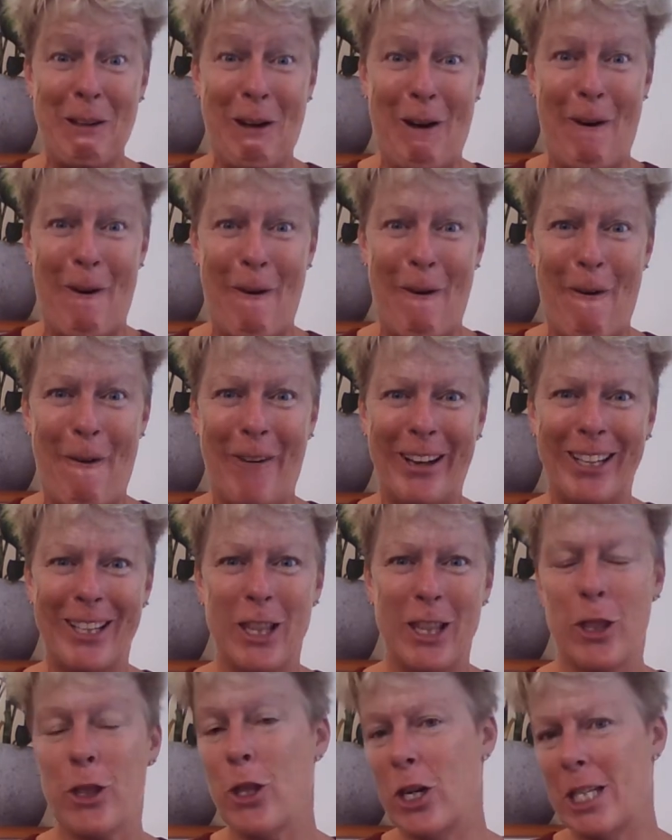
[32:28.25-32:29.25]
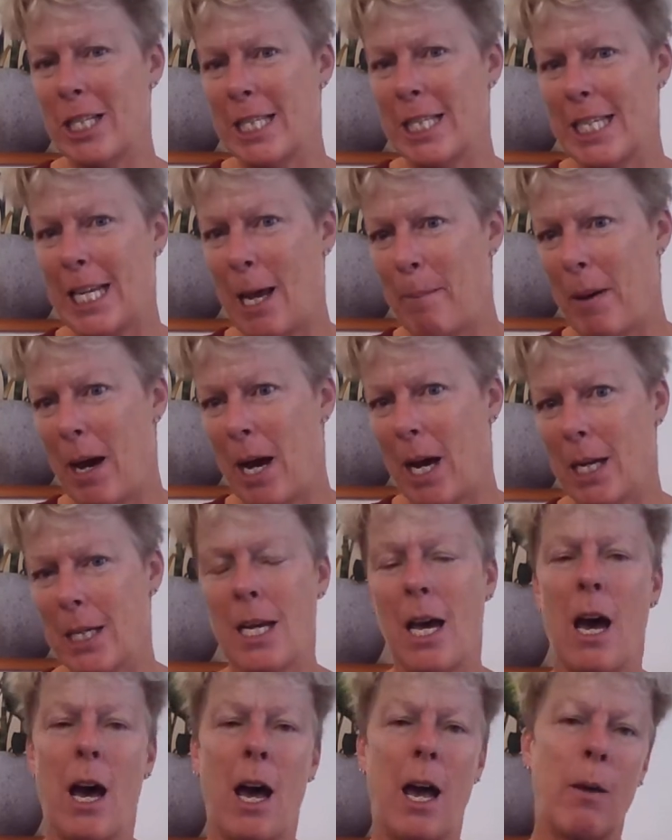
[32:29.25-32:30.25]
on Thursday, my
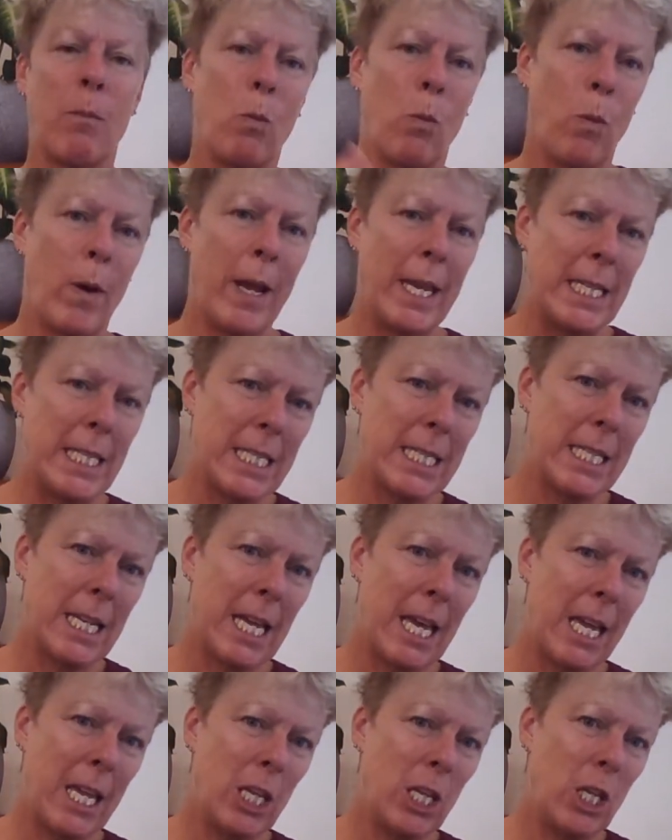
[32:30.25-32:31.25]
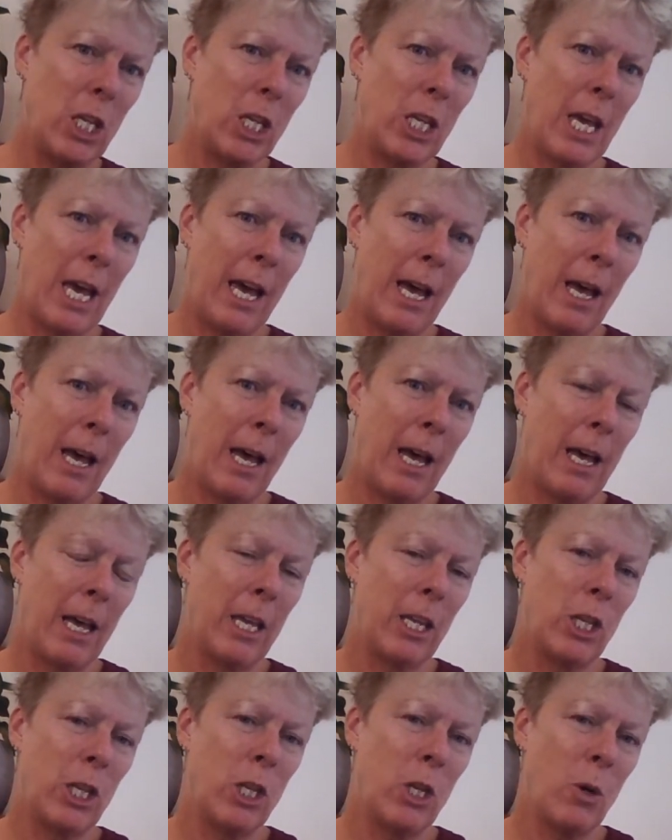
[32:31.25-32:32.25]
time, Wednesday,
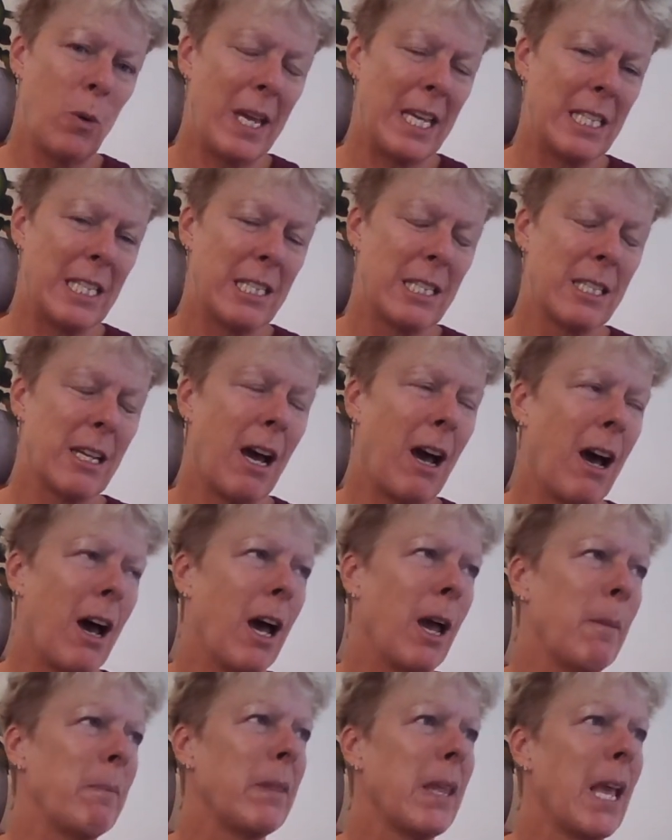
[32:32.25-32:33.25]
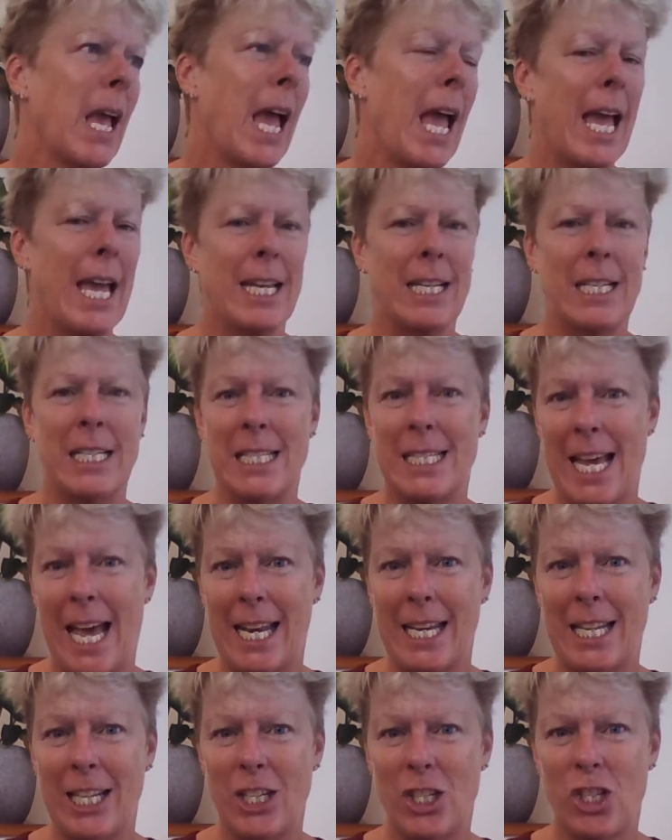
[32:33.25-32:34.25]
US time,
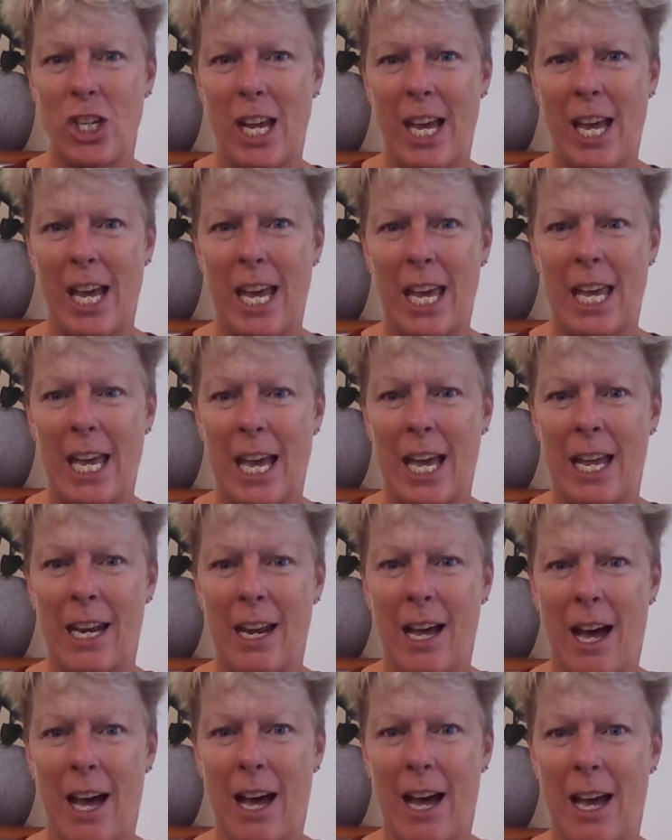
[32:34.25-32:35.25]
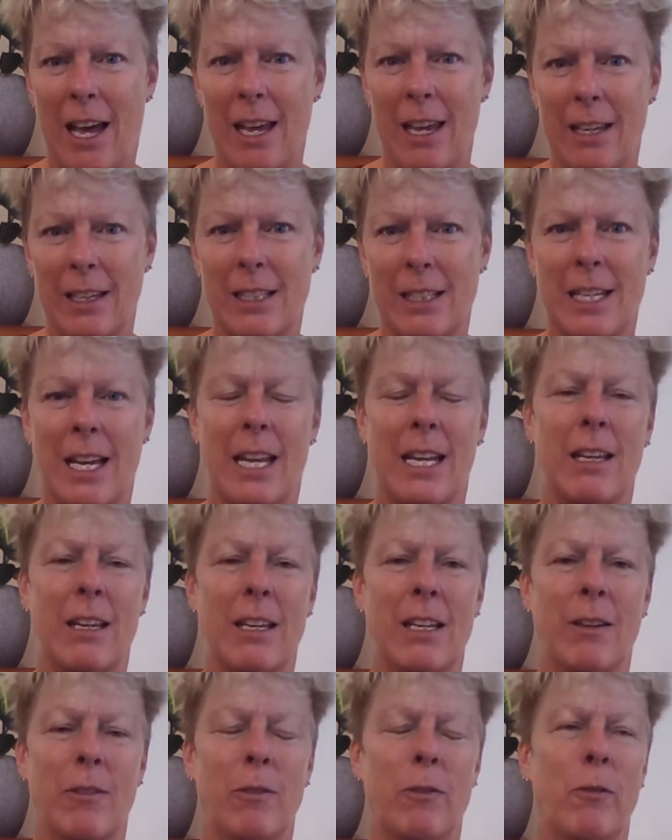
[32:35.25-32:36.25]
Danny Shea and I,
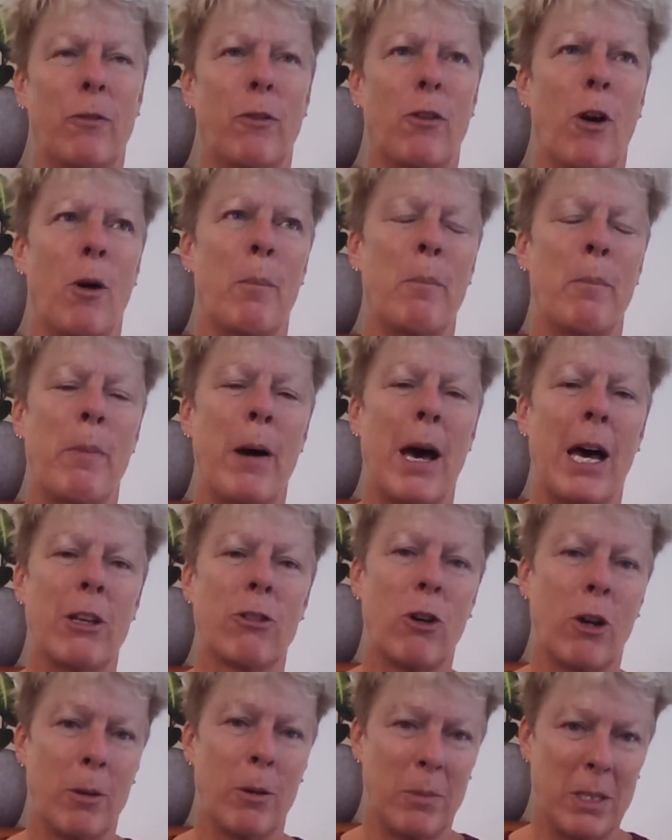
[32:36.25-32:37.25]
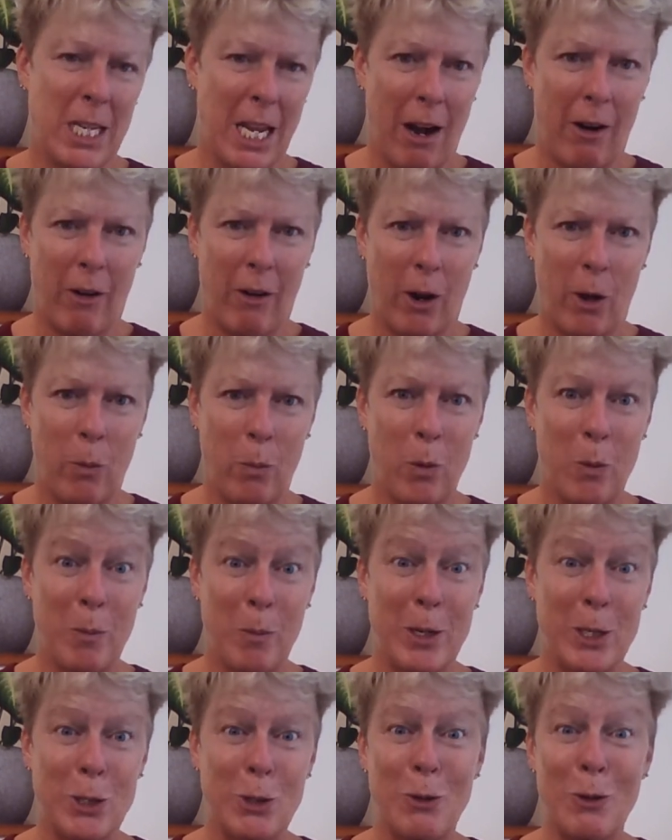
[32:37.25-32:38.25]
Danny from Bathrobe Tarot, will
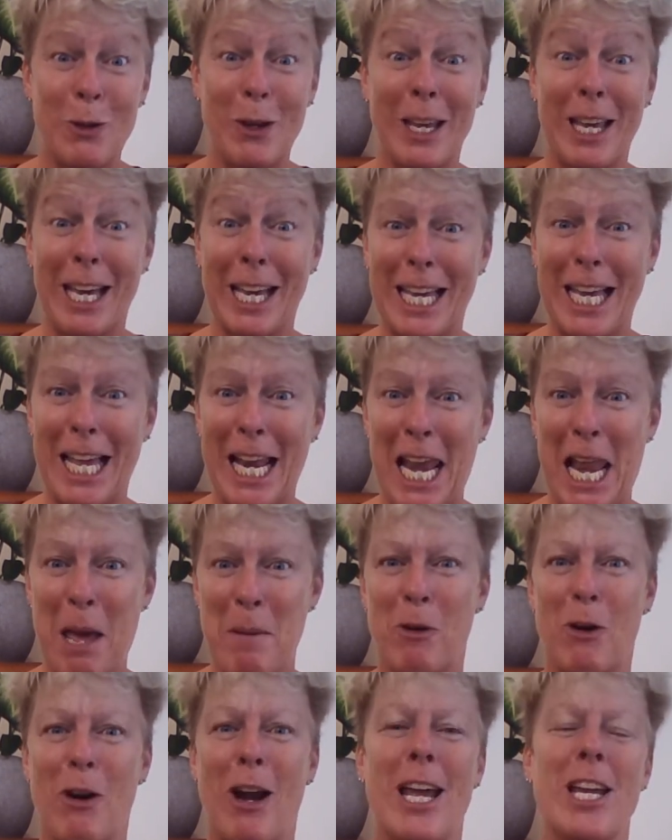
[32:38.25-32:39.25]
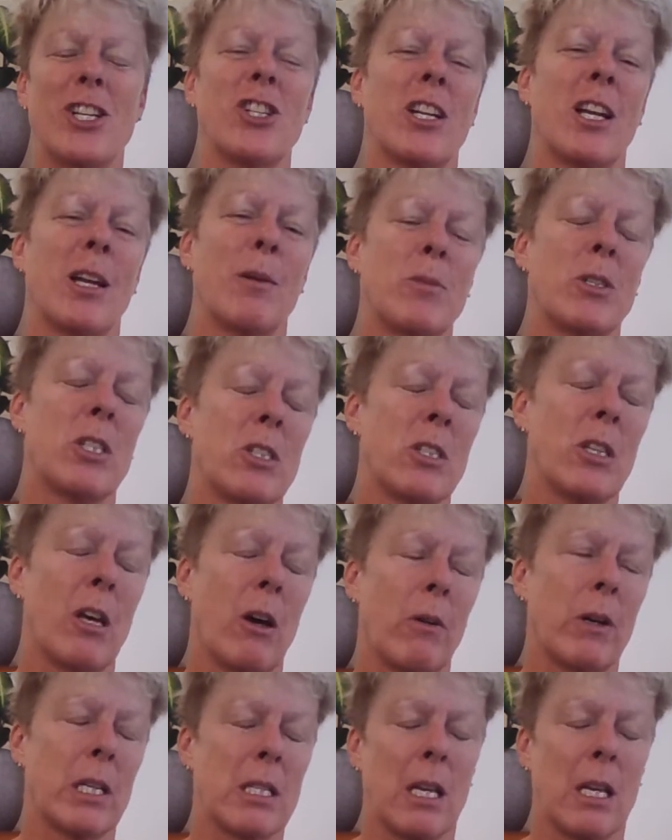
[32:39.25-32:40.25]
be doing a collaboration. I'm so
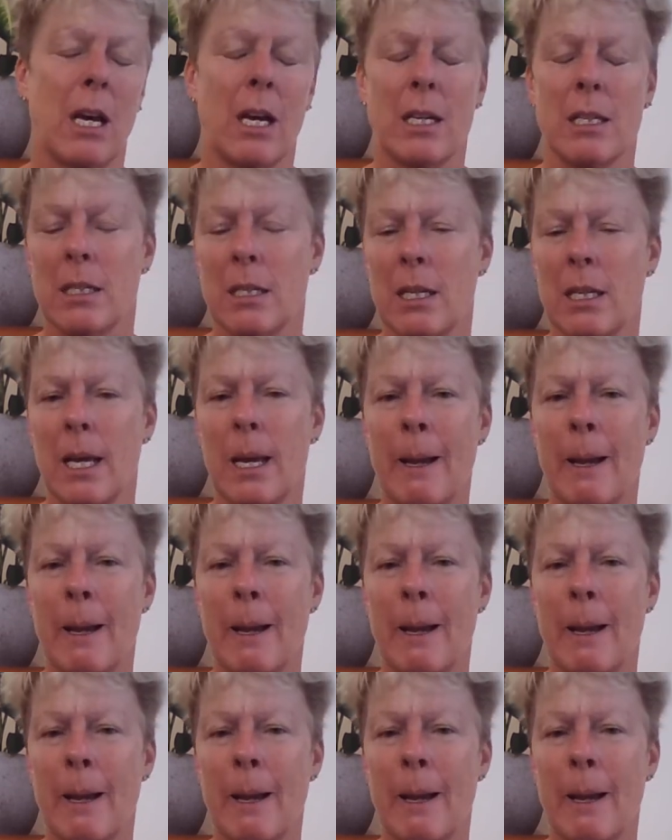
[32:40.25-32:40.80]
excited.